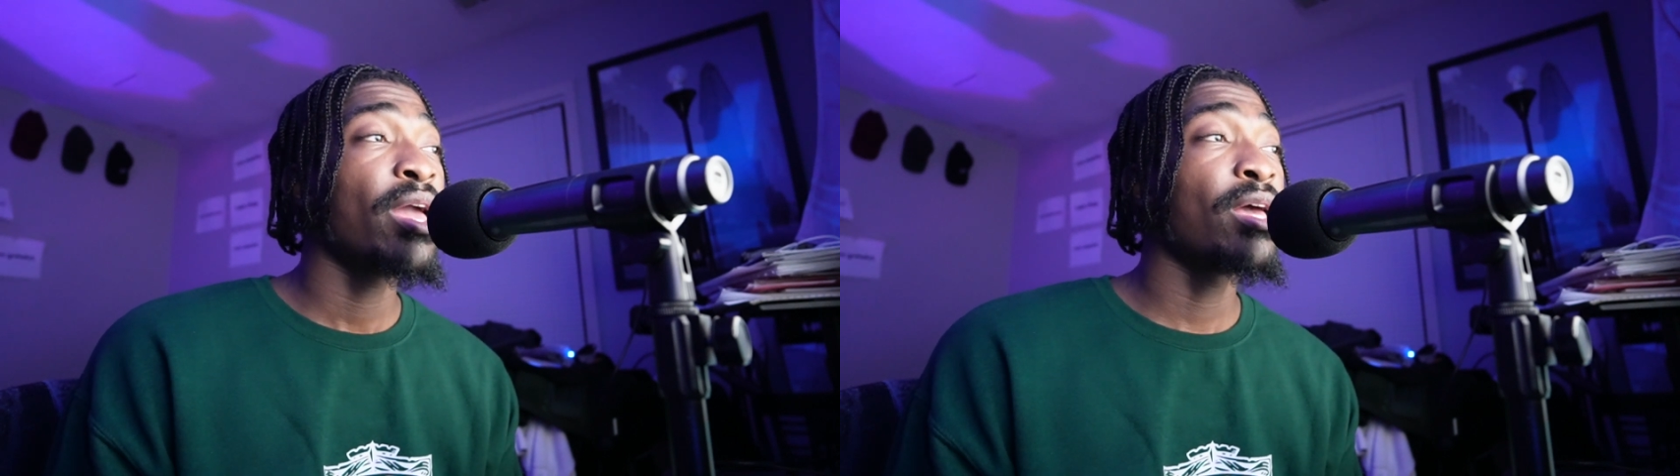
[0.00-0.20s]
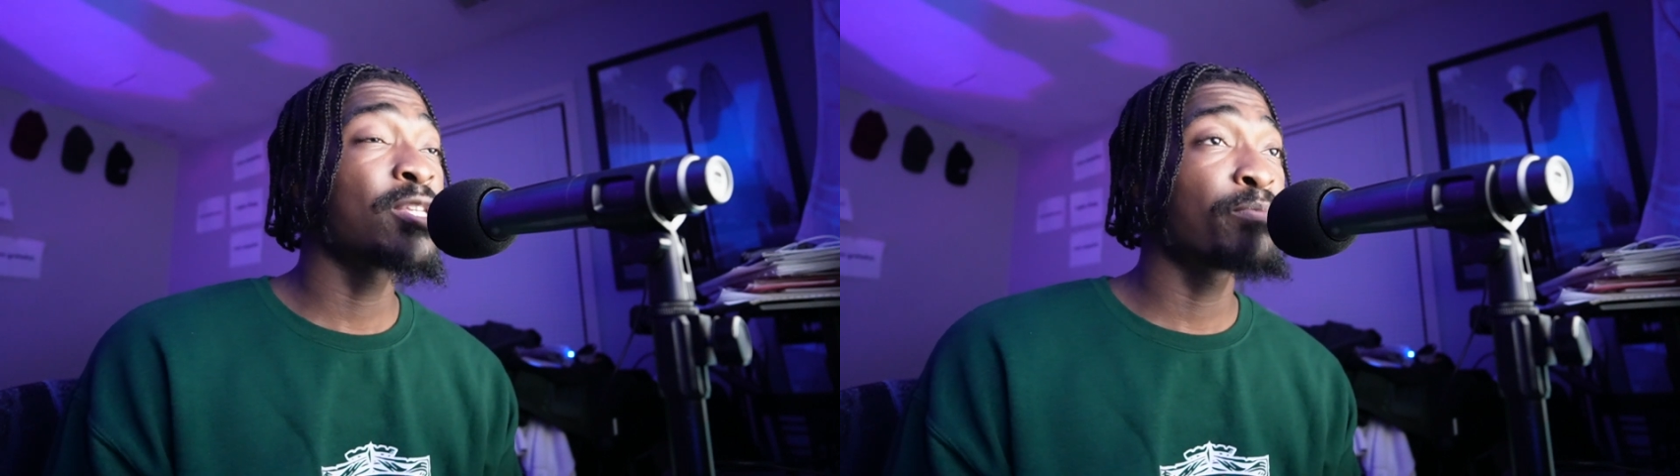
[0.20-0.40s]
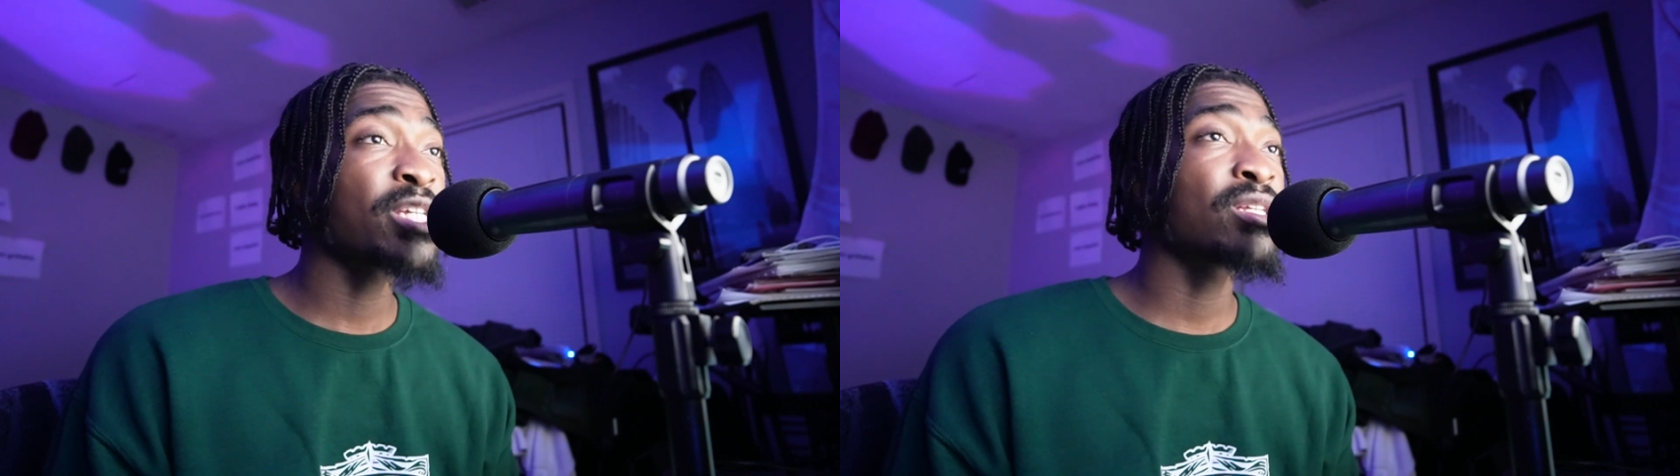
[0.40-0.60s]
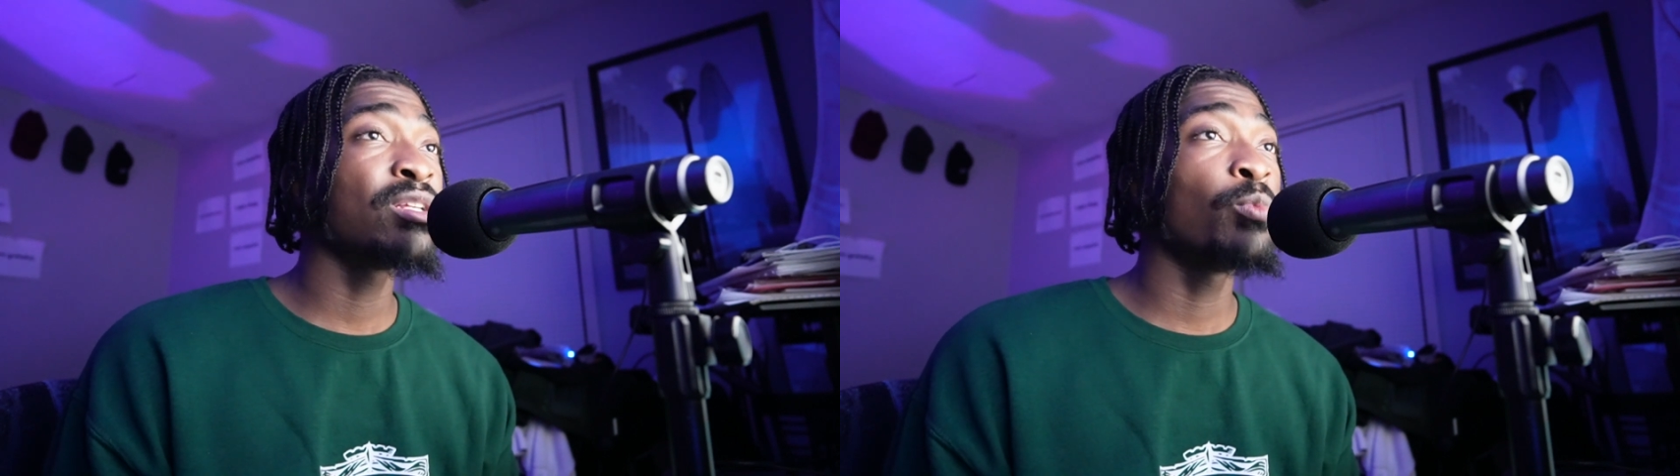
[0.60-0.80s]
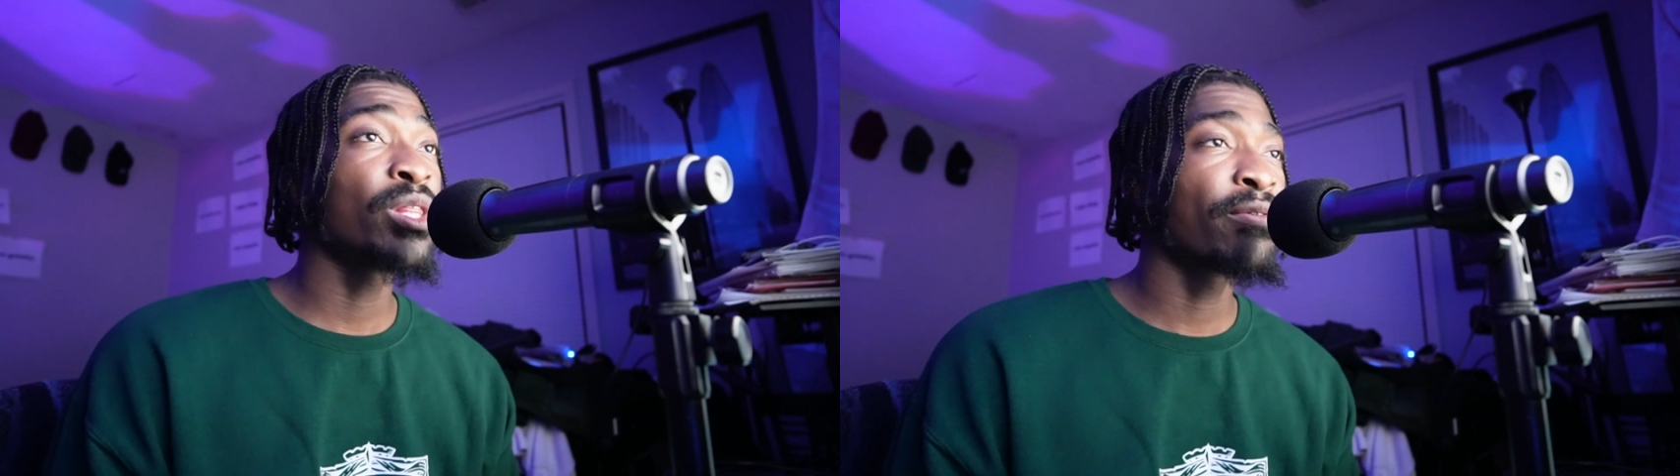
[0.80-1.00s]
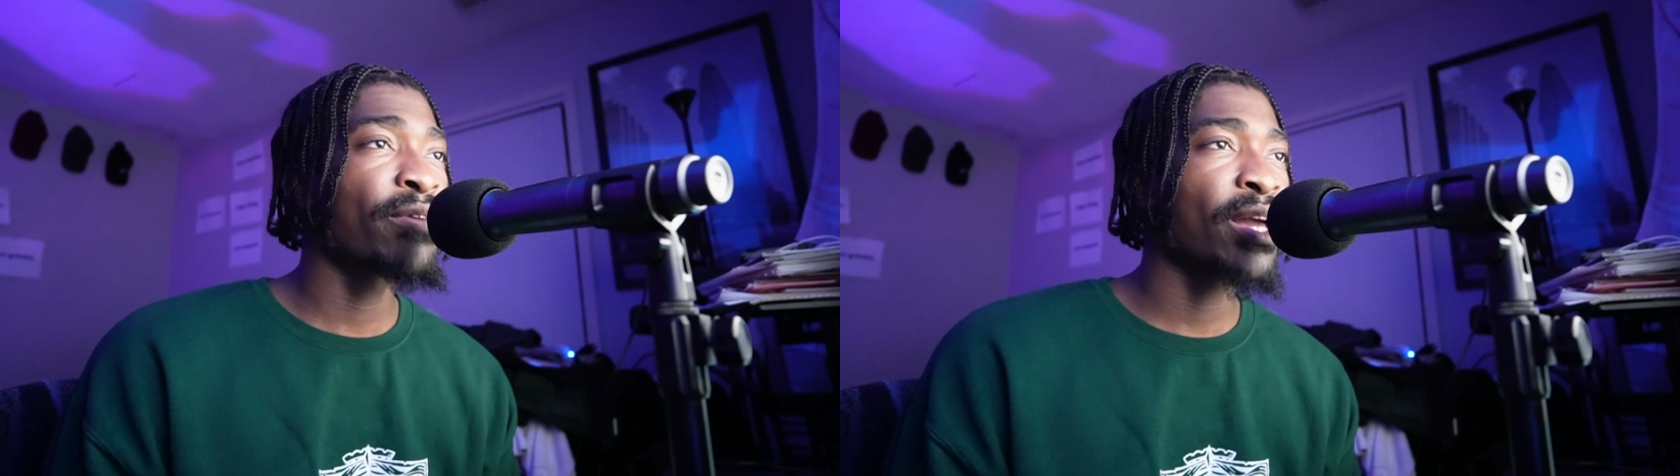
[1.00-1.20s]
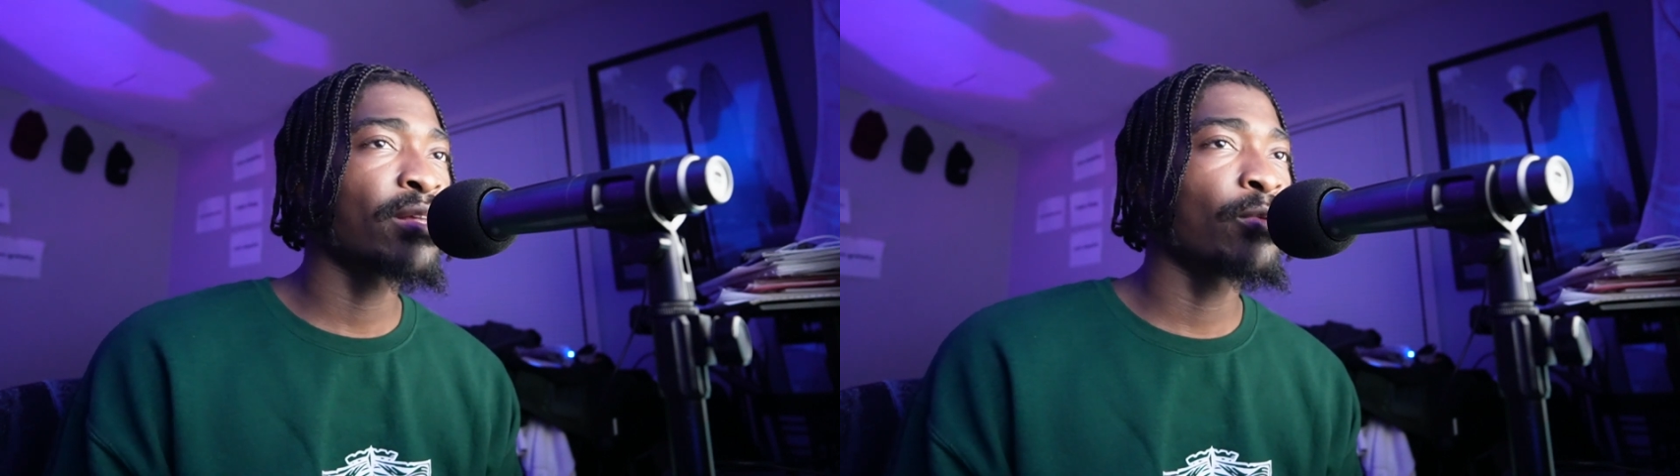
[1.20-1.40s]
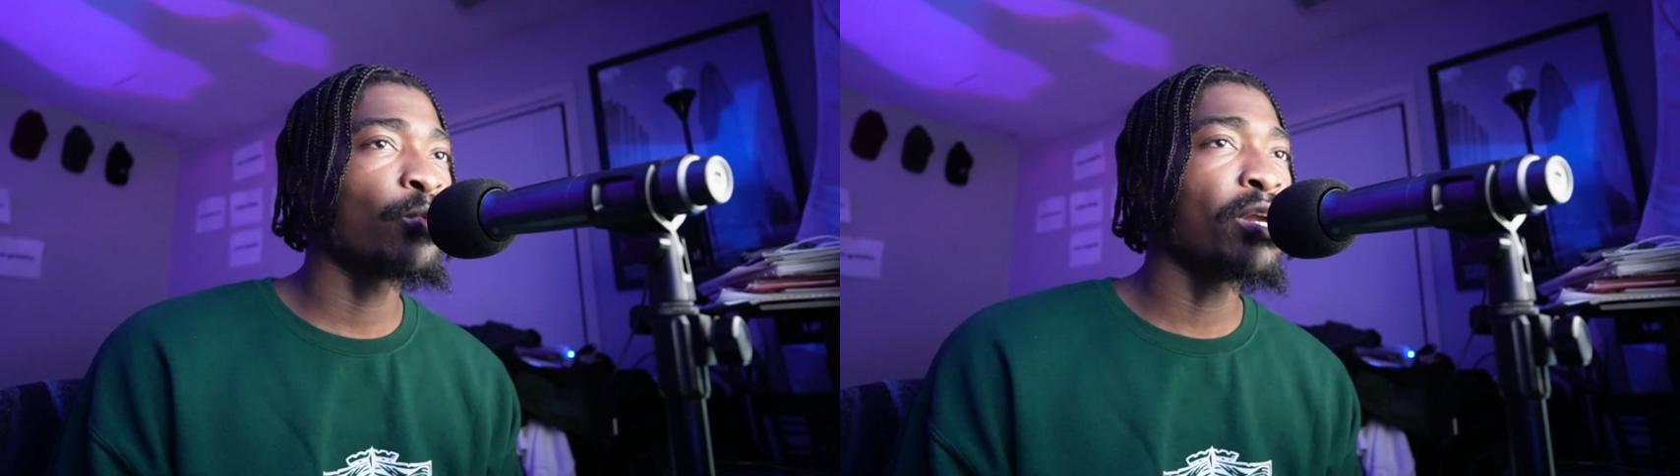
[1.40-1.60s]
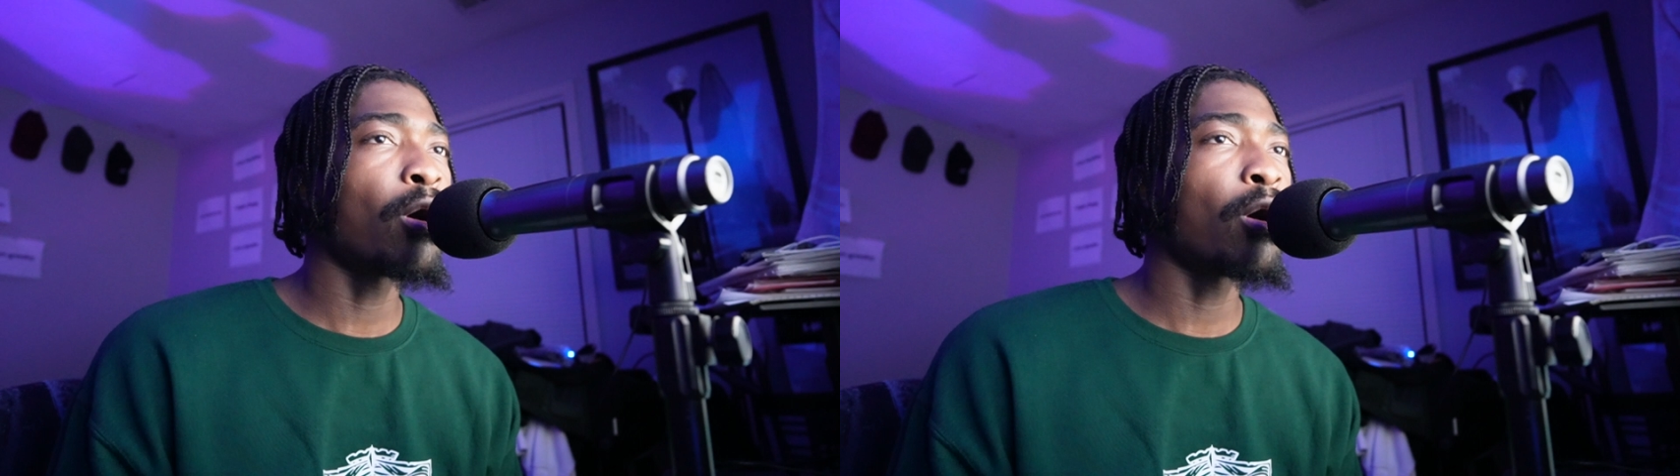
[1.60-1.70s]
especially with the fact that we